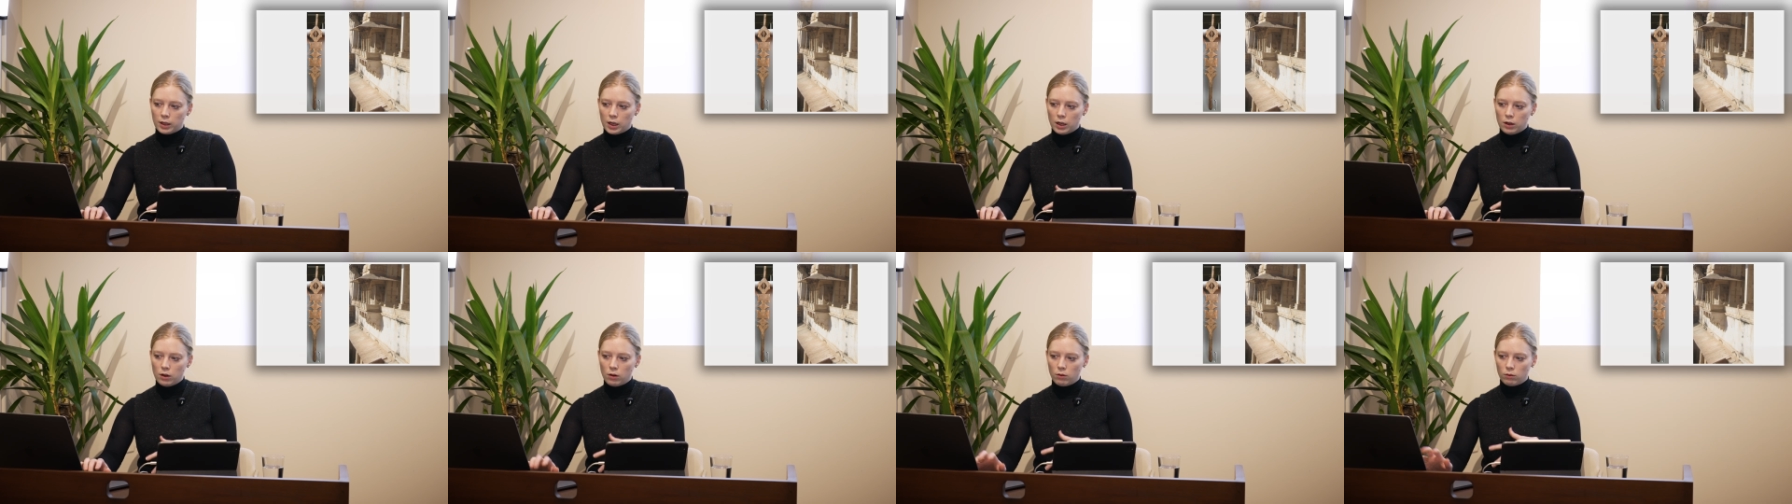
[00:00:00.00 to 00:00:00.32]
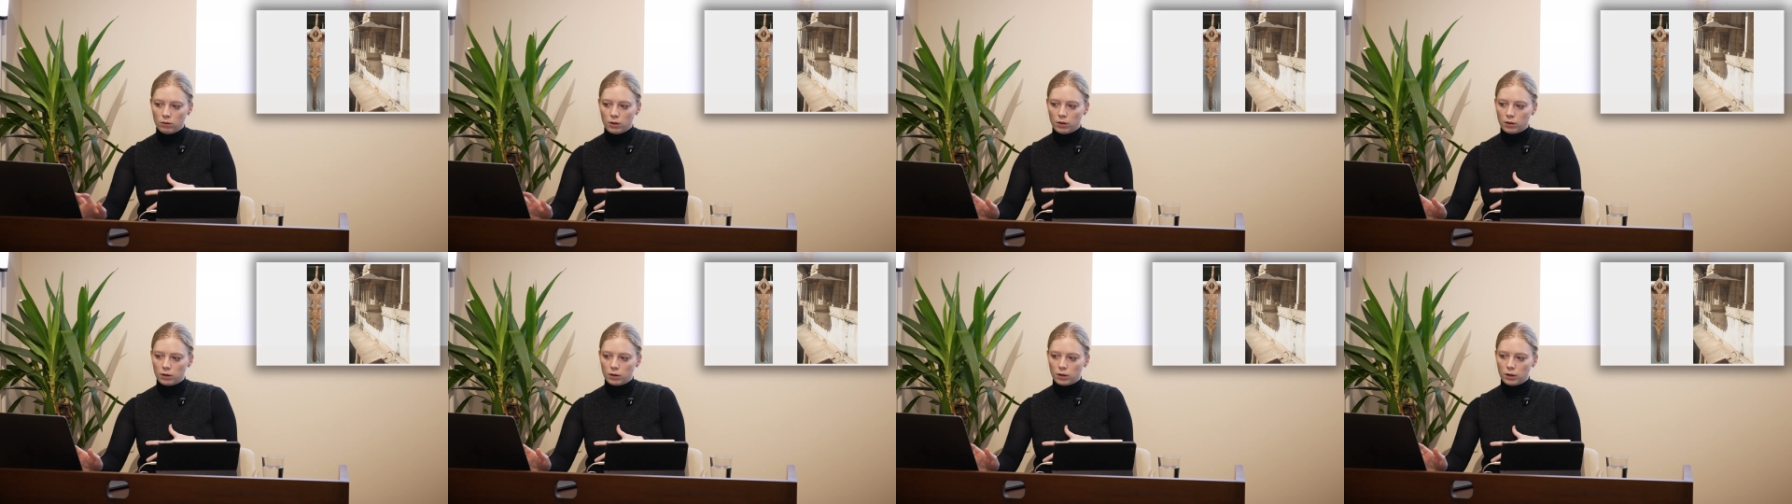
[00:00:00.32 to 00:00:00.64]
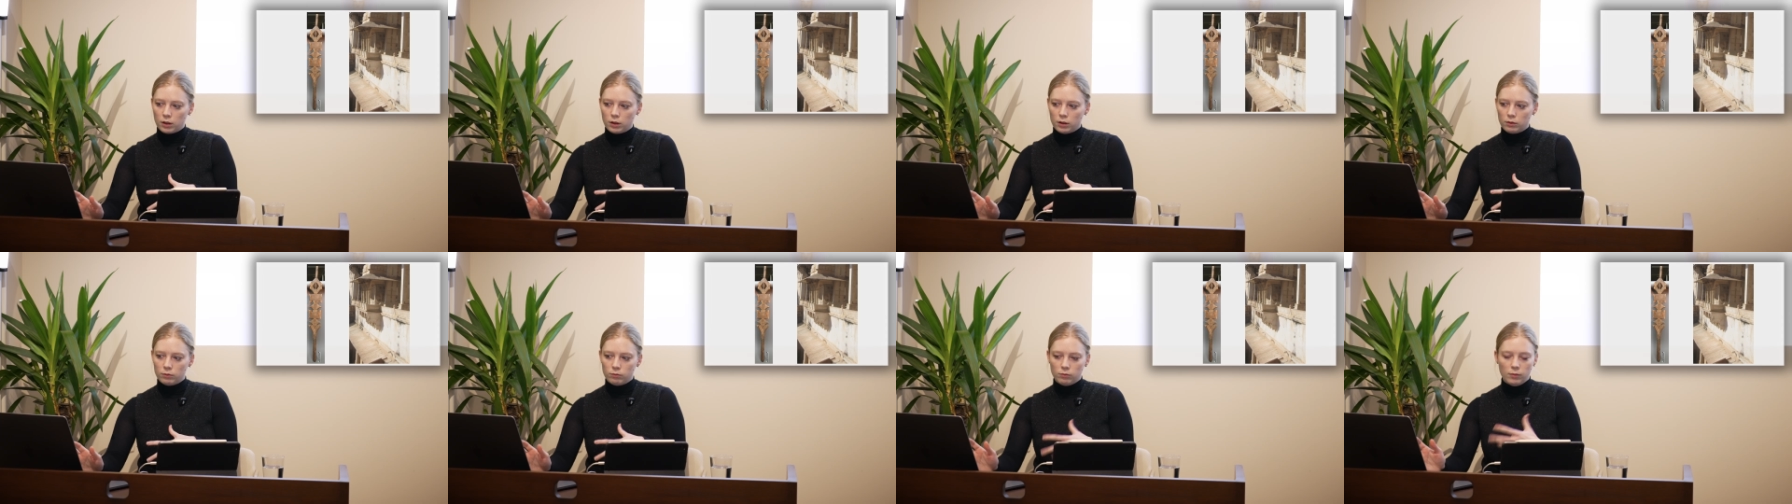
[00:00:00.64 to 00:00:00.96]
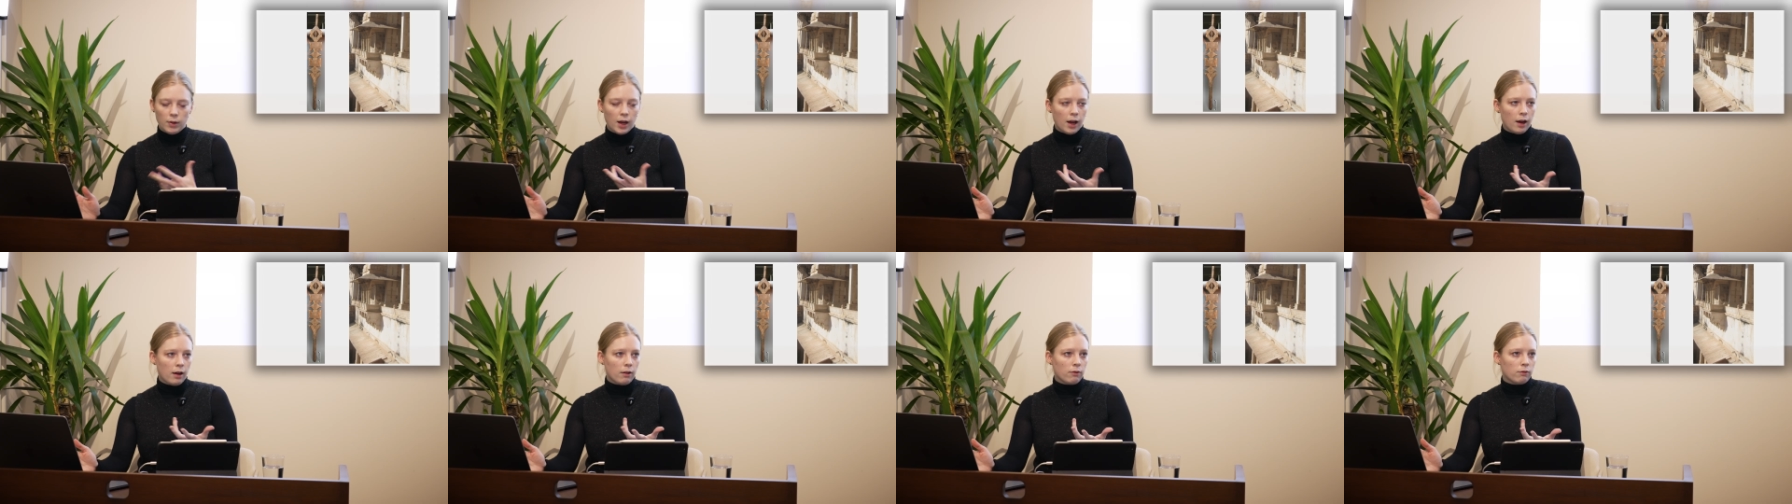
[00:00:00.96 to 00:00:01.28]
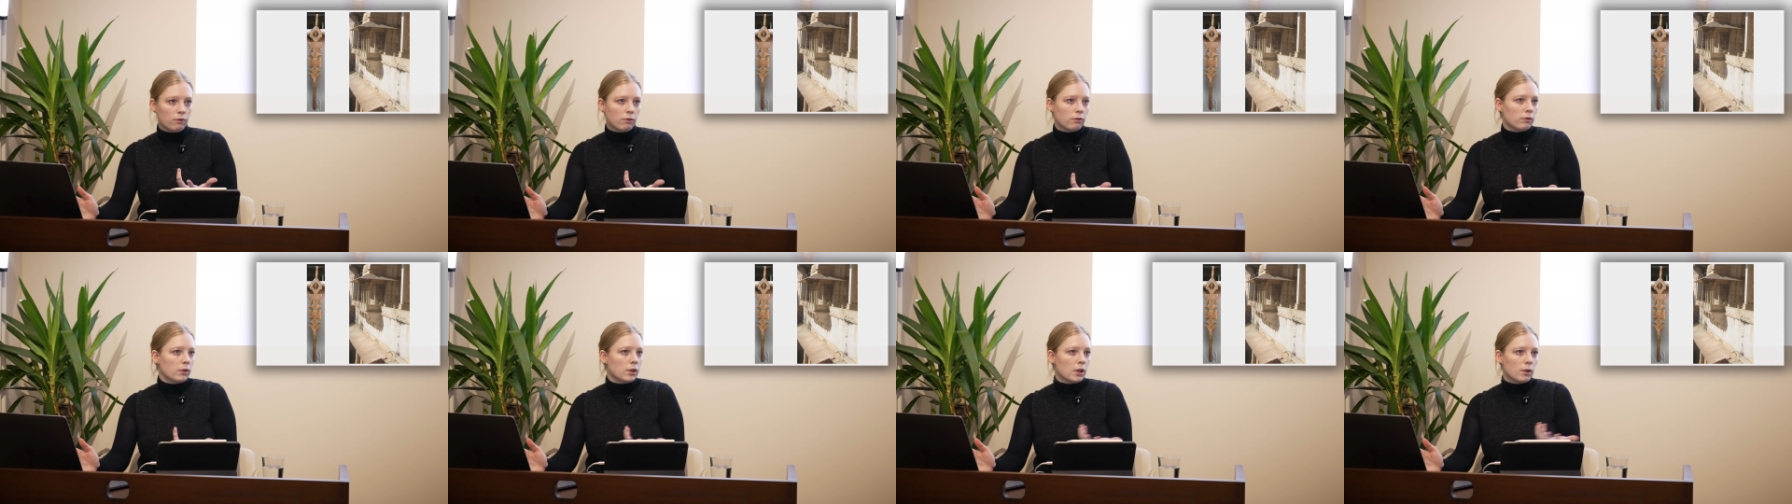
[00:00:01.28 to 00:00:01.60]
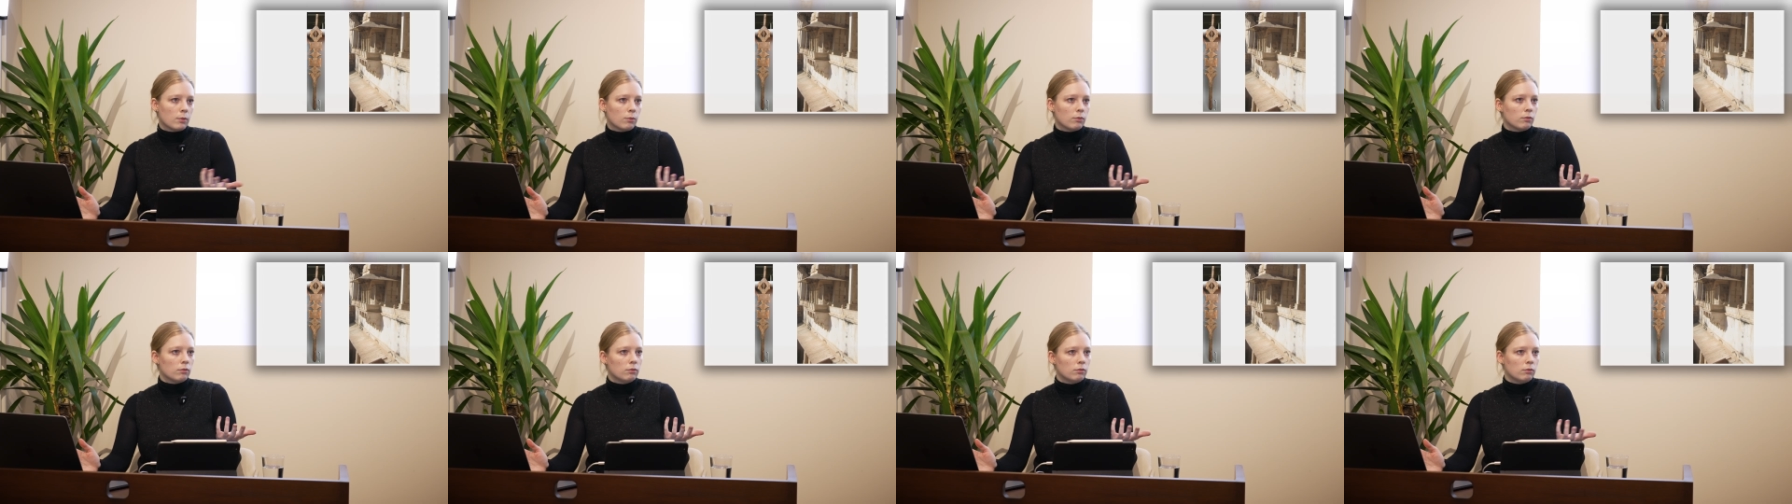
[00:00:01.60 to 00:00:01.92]
they no longer have
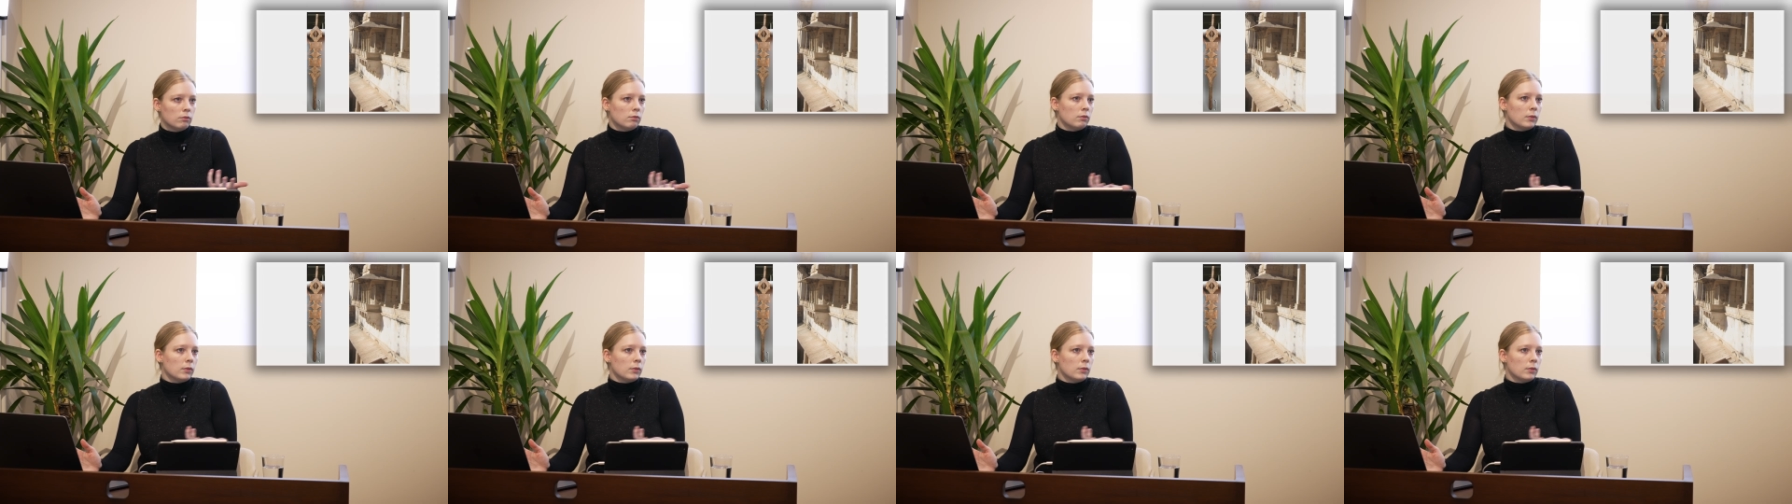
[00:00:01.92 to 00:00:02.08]
them